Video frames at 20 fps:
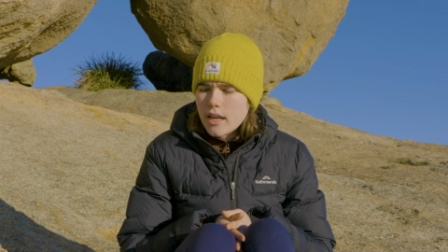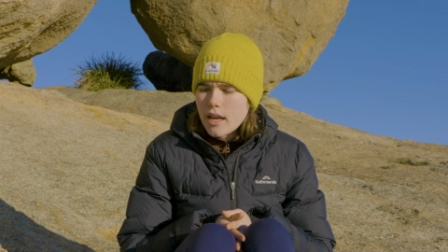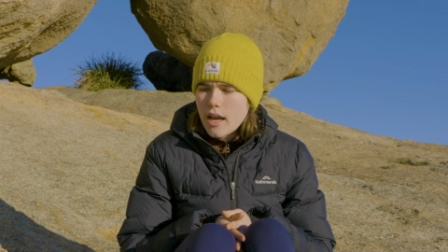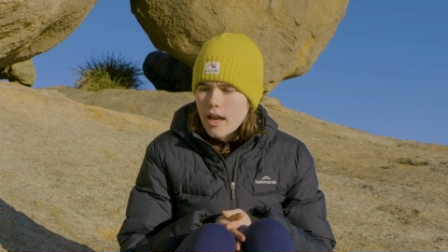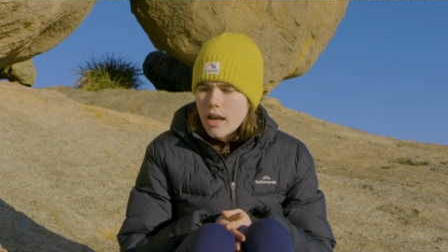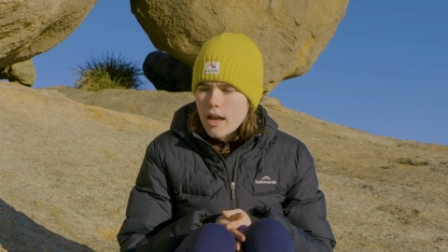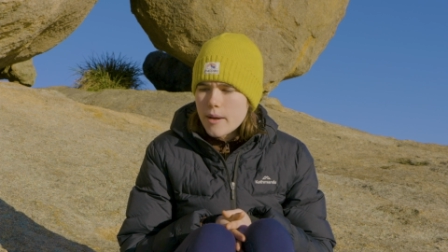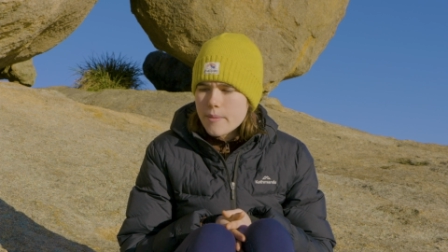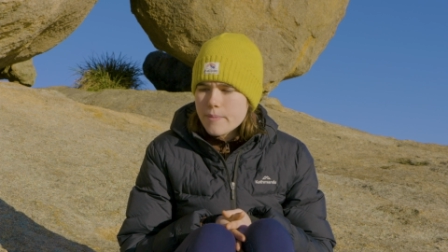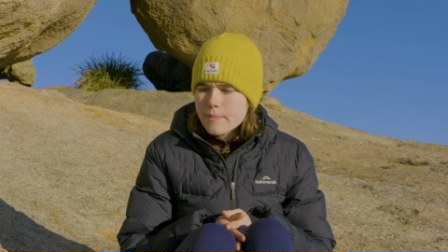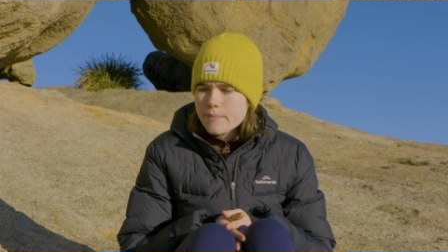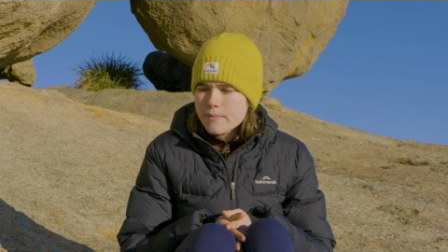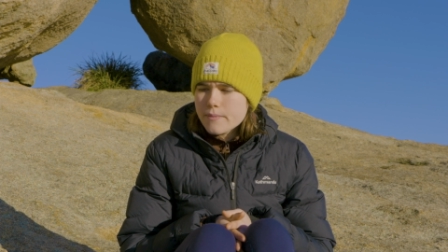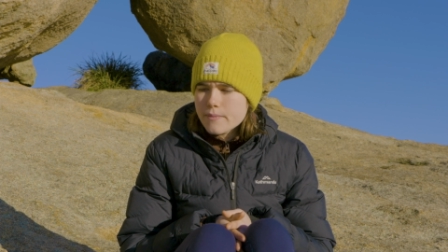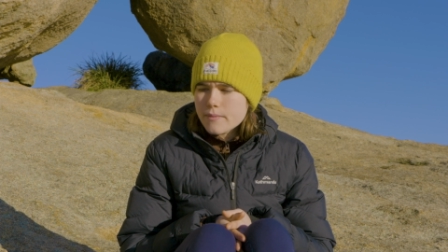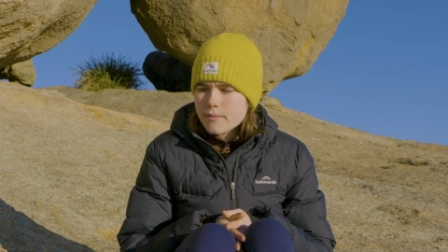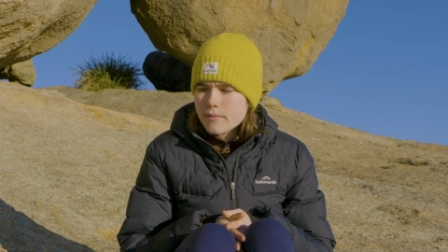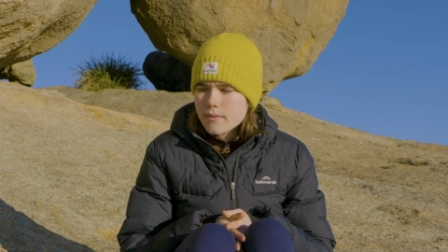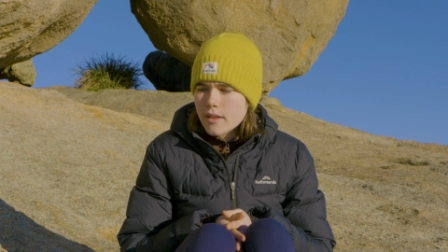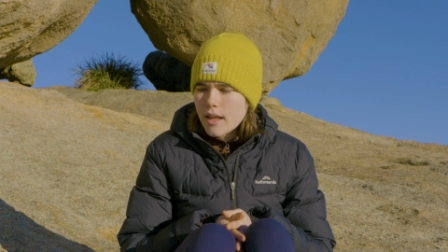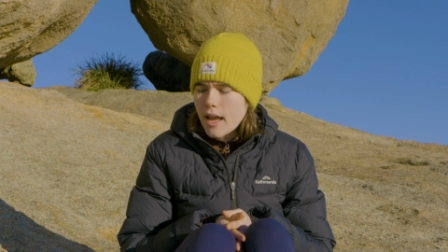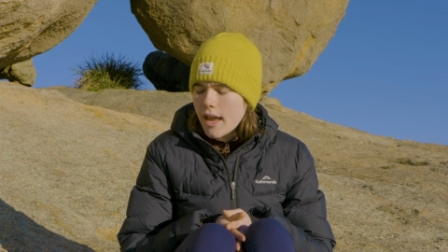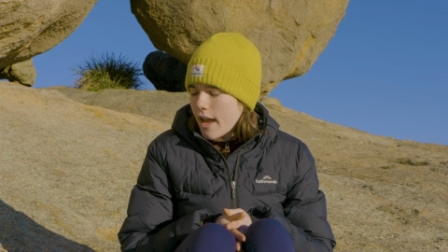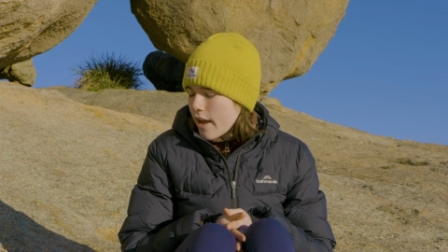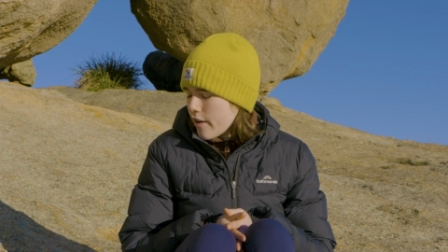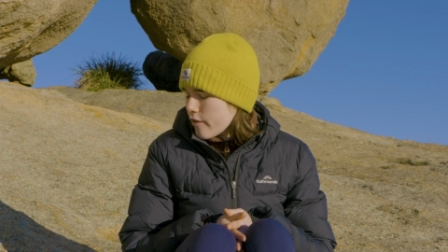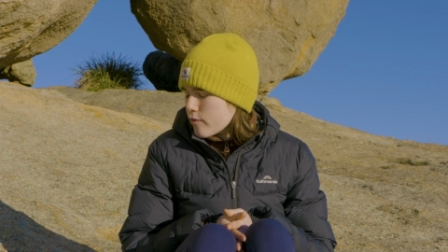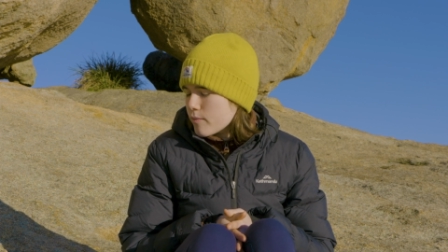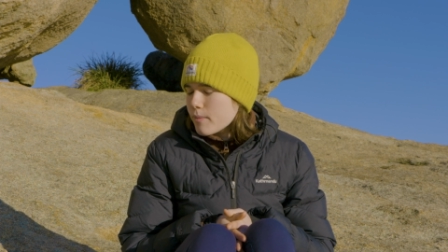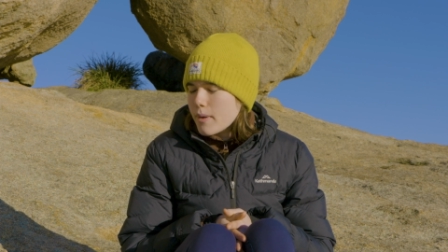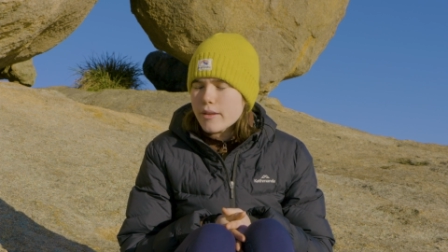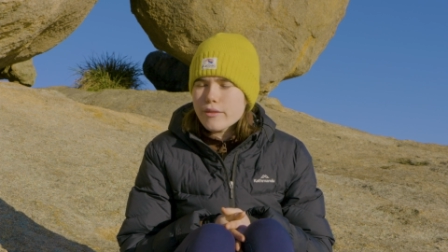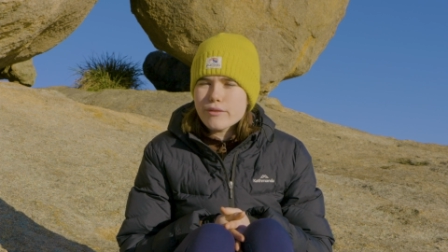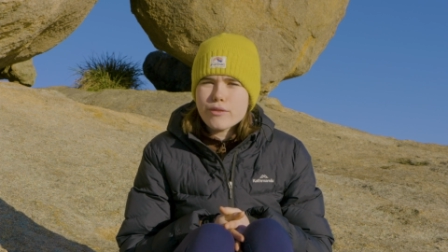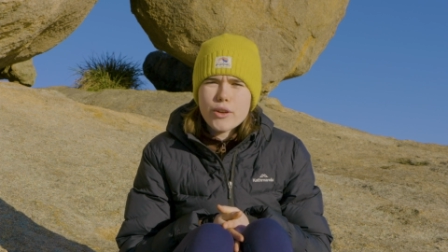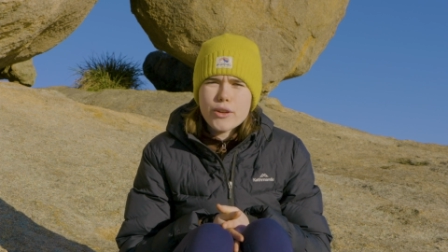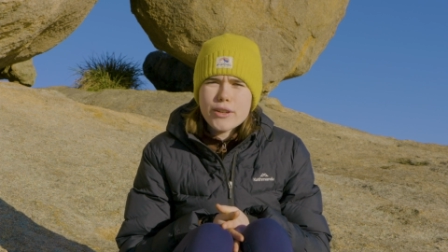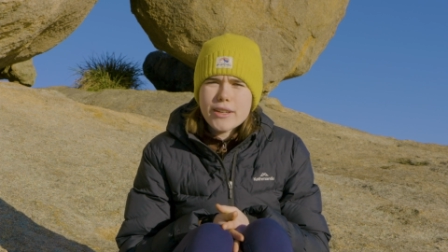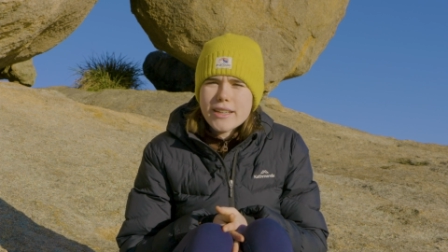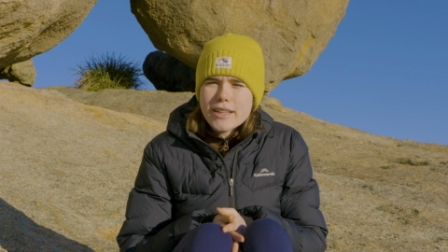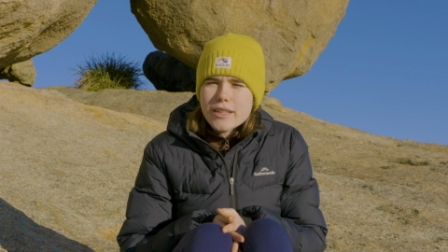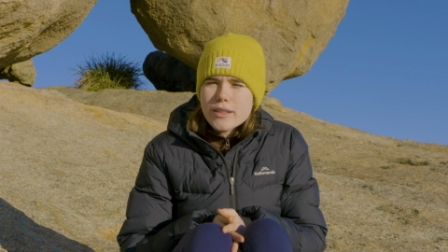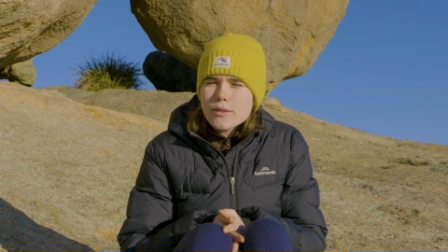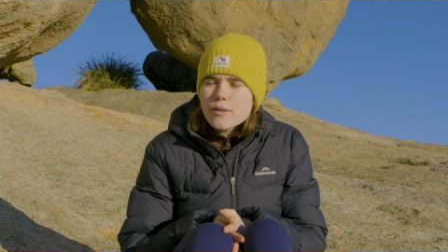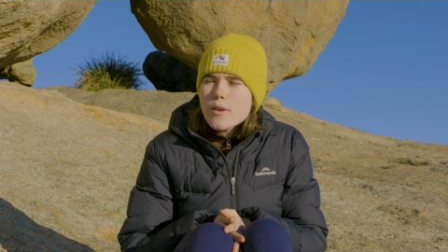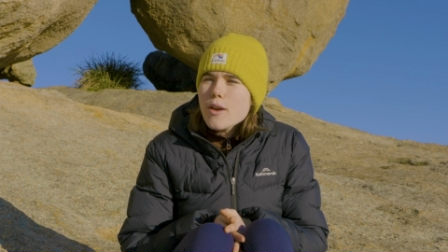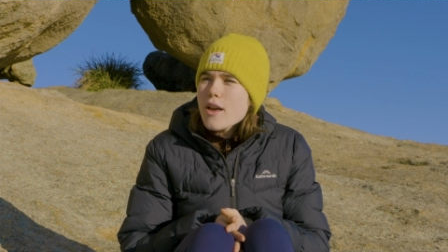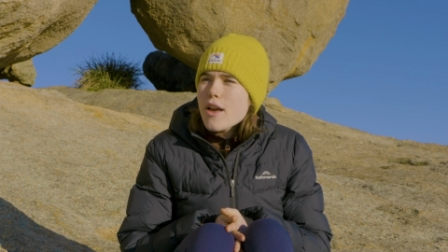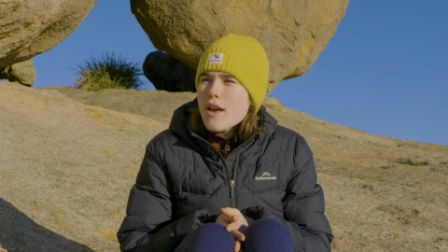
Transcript: um, I have my phone here